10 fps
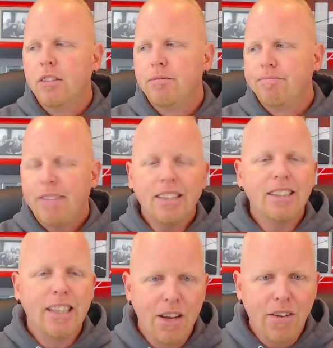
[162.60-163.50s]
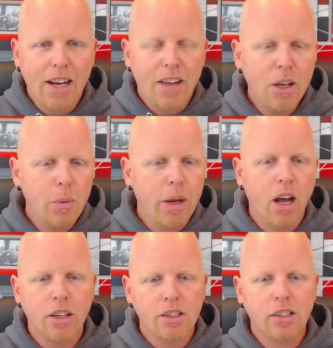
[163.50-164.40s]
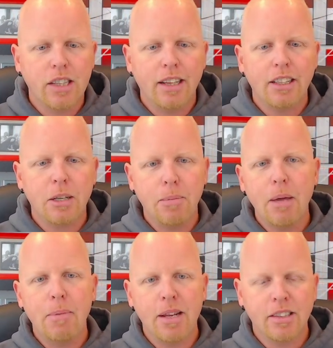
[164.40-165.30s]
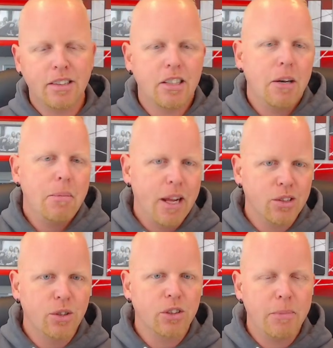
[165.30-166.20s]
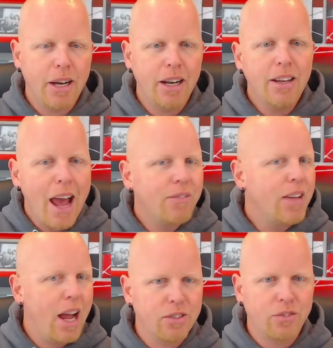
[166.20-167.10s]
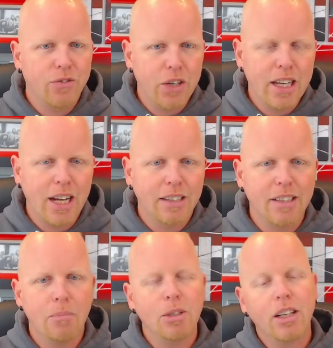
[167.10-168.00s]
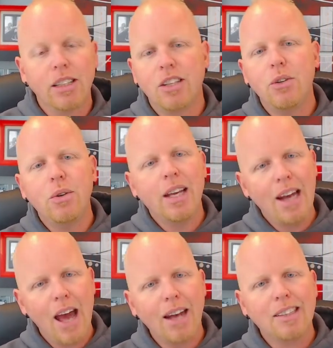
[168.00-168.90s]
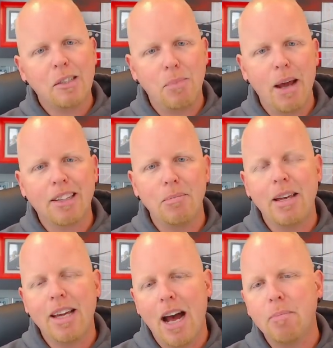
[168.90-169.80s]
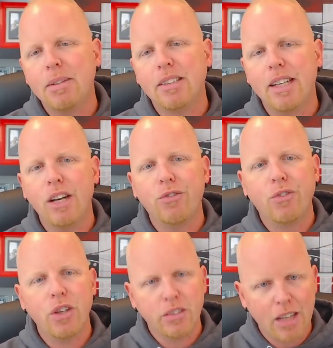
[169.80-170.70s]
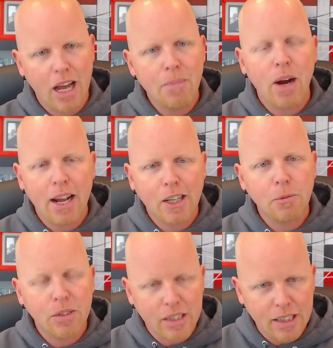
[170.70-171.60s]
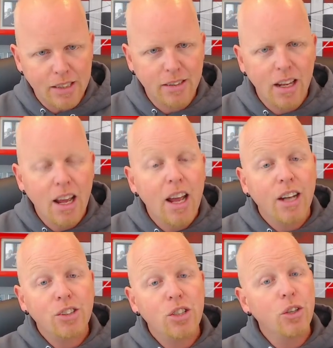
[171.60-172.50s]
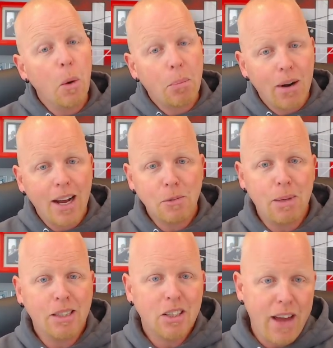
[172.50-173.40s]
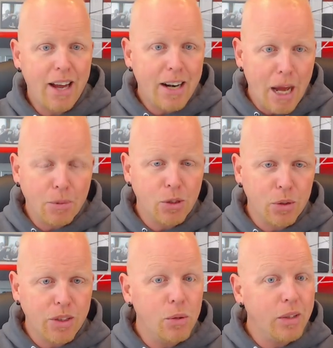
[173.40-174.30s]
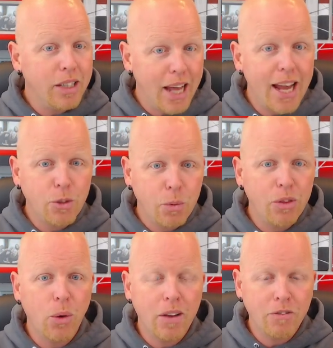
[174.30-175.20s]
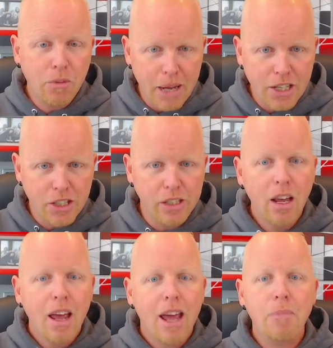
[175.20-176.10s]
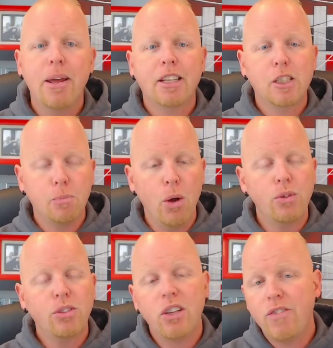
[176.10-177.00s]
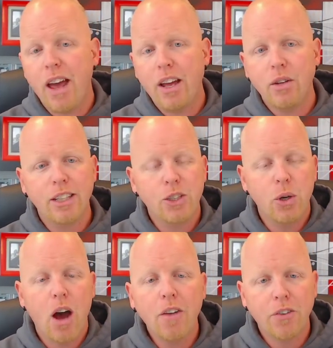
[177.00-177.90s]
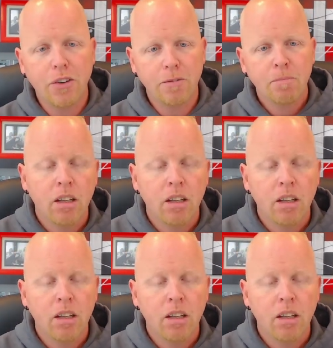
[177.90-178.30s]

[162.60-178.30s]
That's a given. I think we all understand that to be a business and to be on social media, you have to have some free content. But listen, you cannot expect to be compensated for your time or expertise until your prospects have had an opportunity to engage with your information and be exposed to the value that you offer.